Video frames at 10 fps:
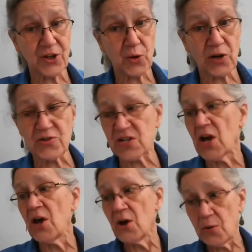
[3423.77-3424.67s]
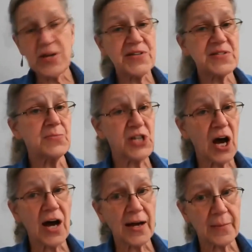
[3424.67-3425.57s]
careers, who need some
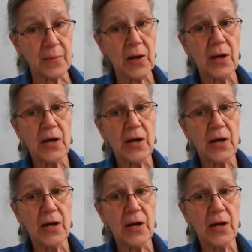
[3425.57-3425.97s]
time